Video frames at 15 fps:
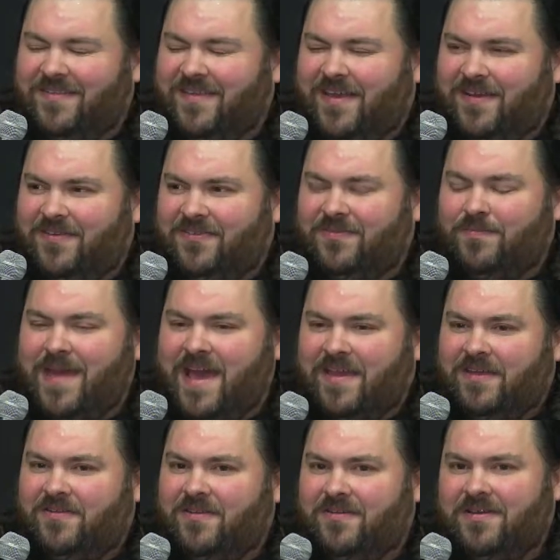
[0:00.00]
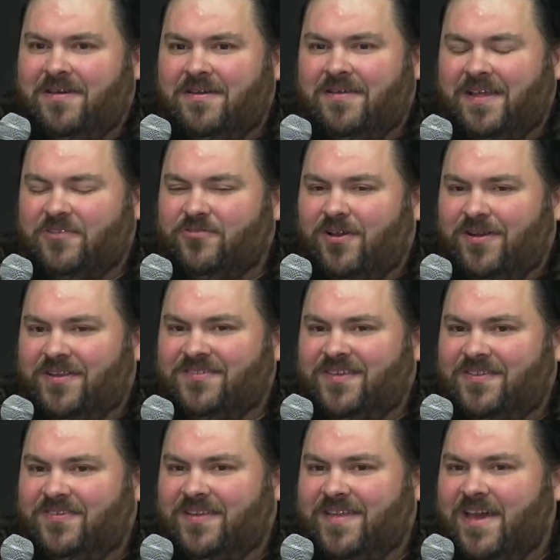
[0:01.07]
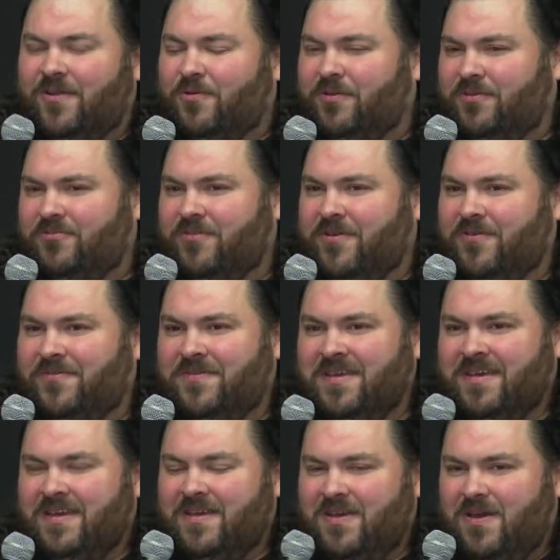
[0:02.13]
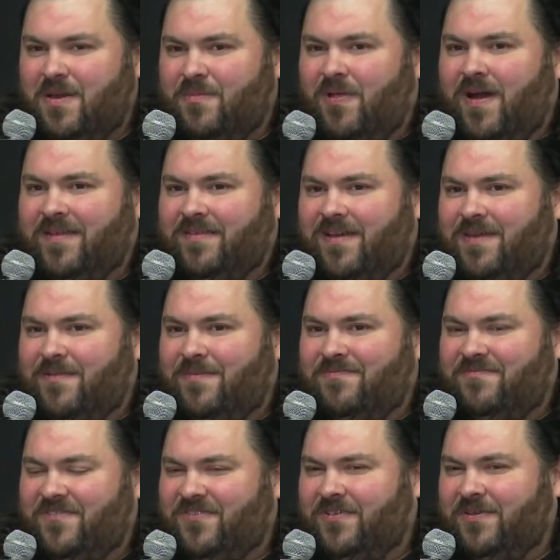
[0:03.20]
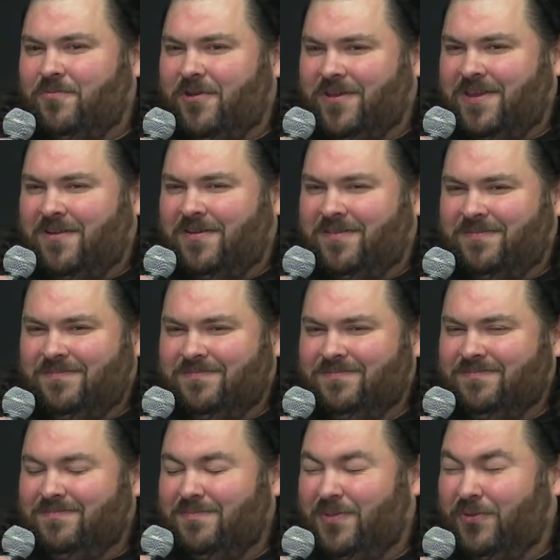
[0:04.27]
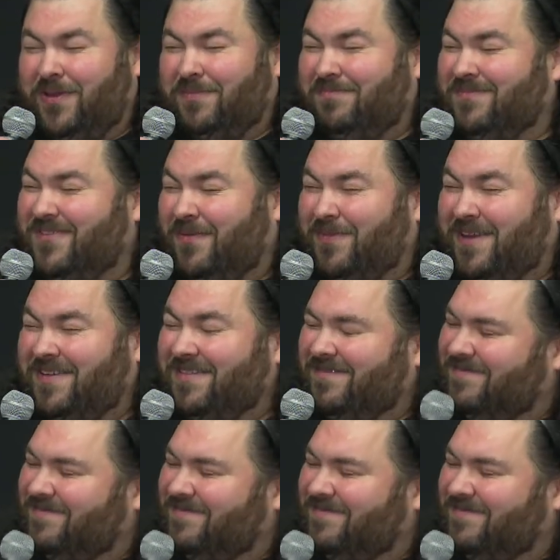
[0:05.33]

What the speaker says: antennas, back-end electronics, things like that, or the drone. A lot of time I'm physically working on building something.